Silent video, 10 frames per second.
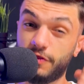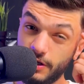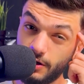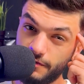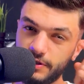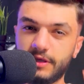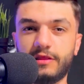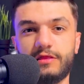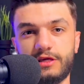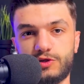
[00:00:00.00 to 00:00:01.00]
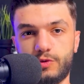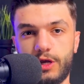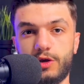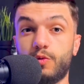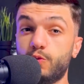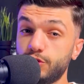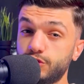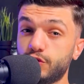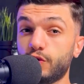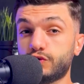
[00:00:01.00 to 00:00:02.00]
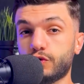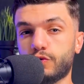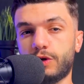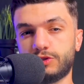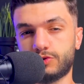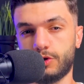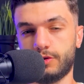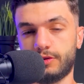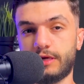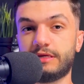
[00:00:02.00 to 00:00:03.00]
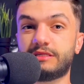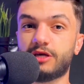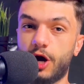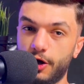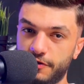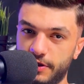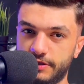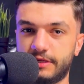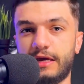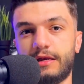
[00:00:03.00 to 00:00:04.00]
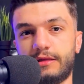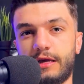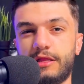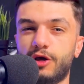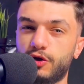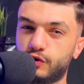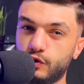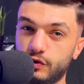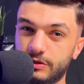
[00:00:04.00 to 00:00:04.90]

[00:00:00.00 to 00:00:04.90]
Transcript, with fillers: Think of it in this way. Would you go to a restaurant that is authenticated and not too